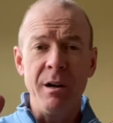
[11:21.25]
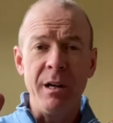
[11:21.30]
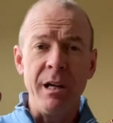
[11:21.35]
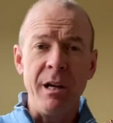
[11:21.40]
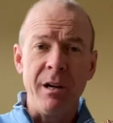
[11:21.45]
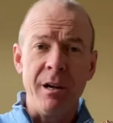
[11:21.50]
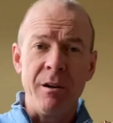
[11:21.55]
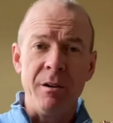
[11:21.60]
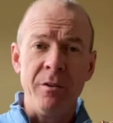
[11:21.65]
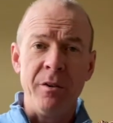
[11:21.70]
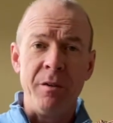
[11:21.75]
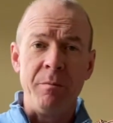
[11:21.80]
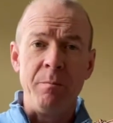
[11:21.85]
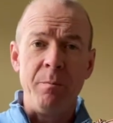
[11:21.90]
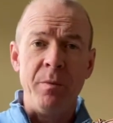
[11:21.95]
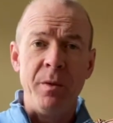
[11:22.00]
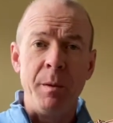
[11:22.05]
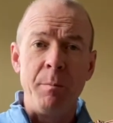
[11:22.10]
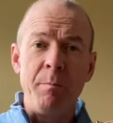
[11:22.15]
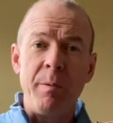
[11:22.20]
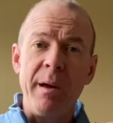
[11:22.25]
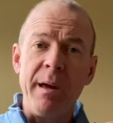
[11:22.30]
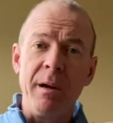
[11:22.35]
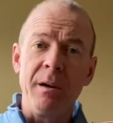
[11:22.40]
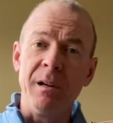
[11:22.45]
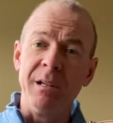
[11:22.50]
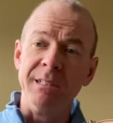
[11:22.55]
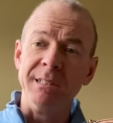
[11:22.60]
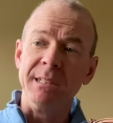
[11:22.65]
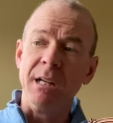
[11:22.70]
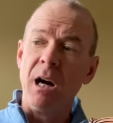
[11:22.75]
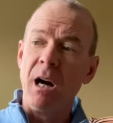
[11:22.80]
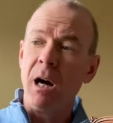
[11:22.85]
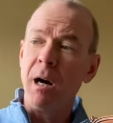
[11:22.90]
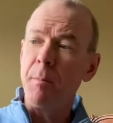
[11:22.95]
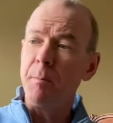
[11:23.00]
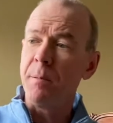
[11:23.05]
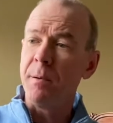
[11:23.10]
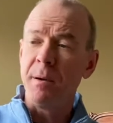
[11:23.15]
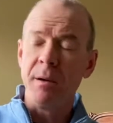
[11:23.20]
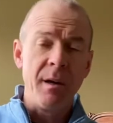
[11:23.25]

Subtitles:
you know, the pedal is up,